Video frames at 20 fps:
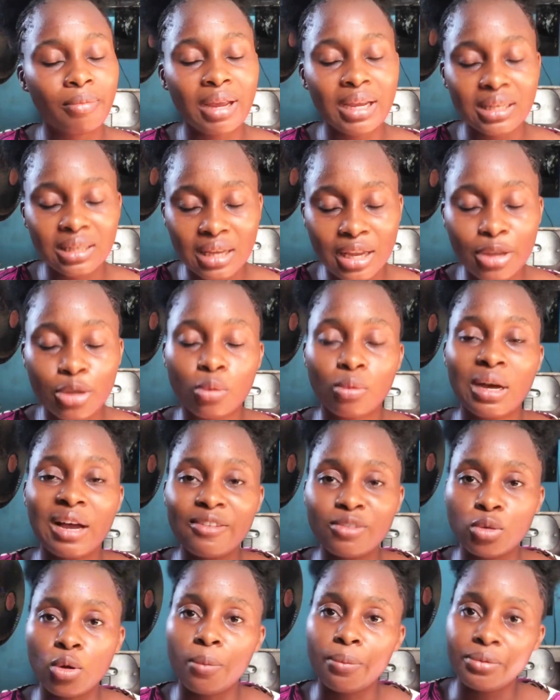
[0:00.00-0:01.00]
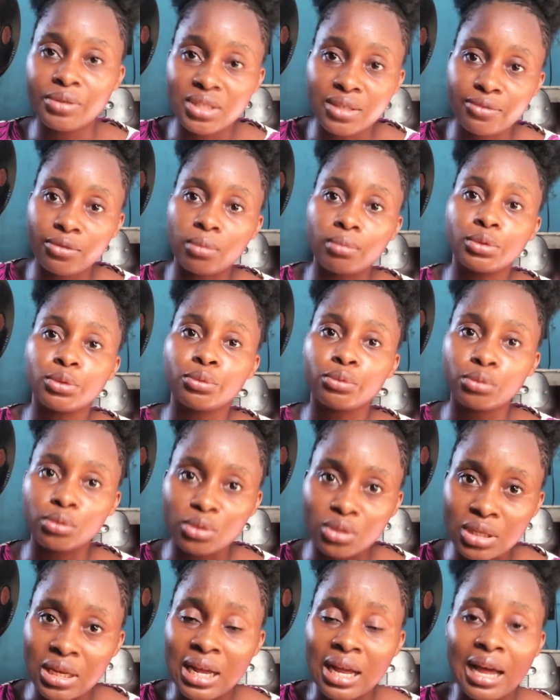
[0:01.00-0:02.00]
You have to uproot it from the root,
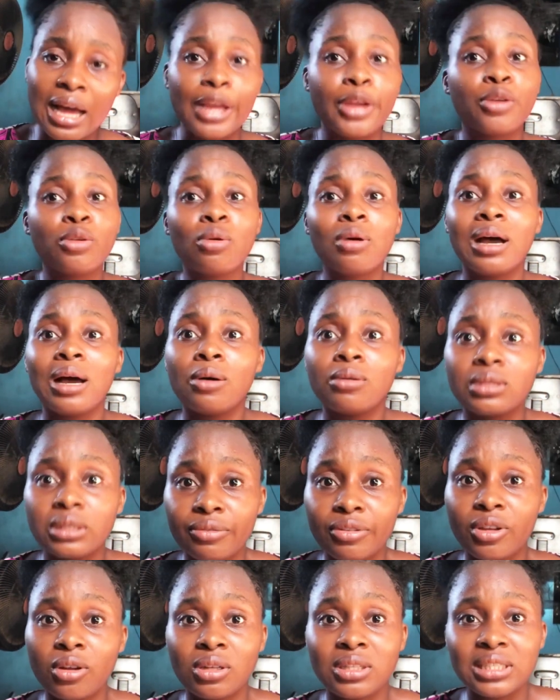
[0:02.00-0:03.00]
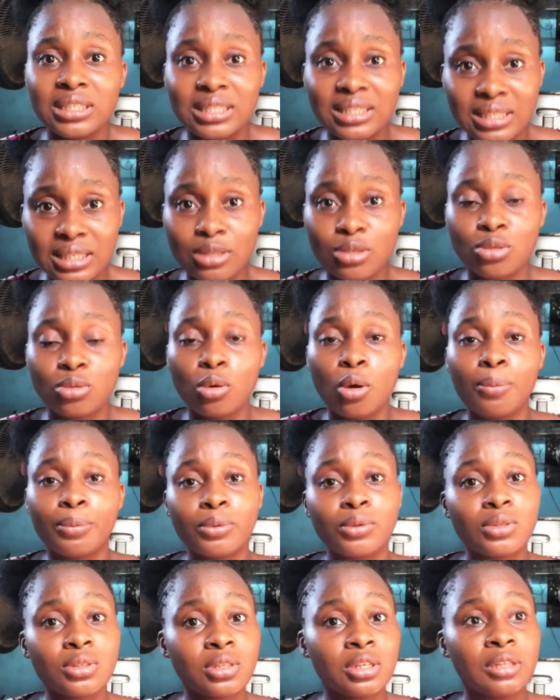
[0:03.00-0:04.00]
and you know how difficult it is to
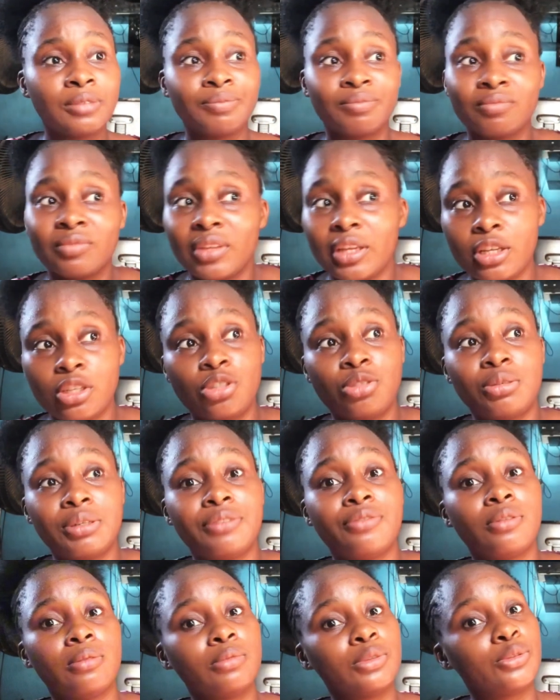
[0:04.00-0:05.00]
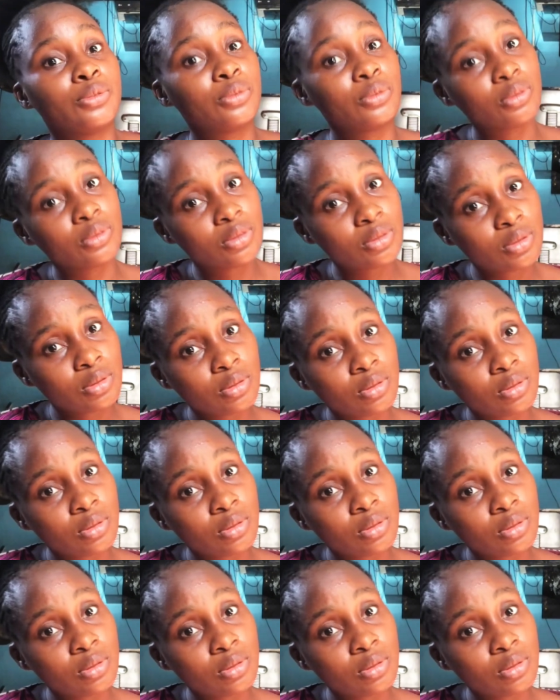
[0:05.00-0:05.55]
uproot a tree from the root.